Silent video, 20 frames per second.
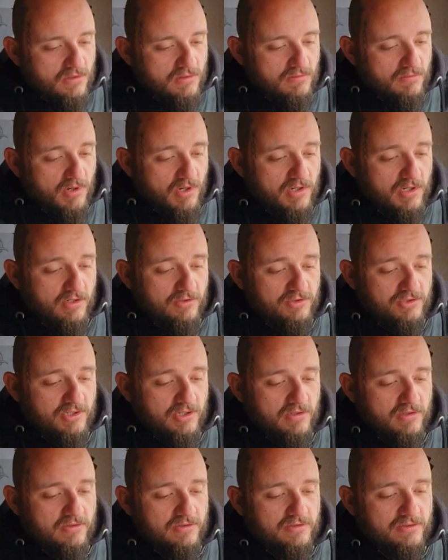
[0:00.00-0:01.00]
mono
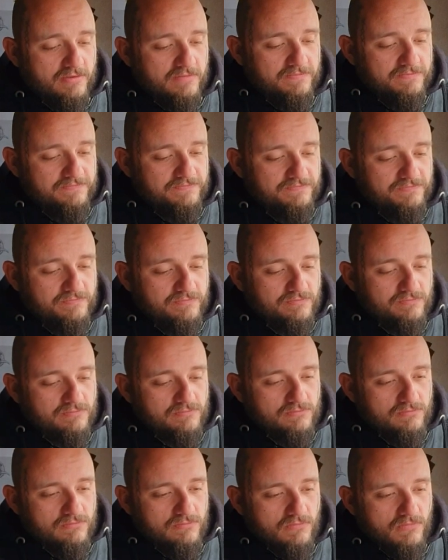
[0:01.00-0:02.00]
shocks,
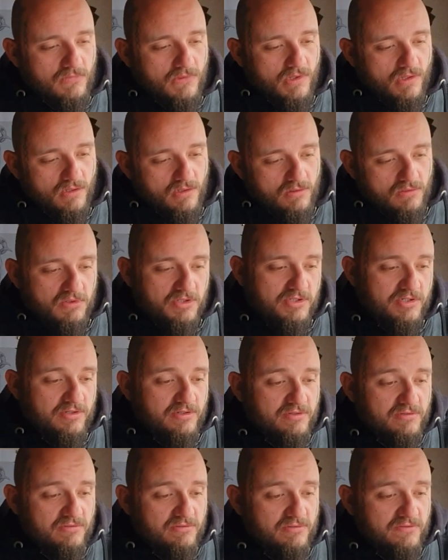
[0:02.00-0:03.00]
which
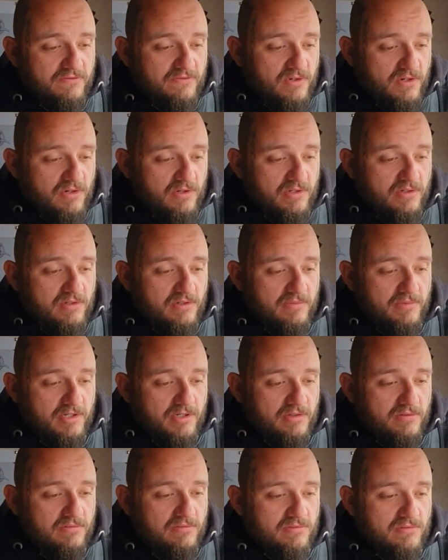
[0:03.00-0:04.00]
is fine. I mean,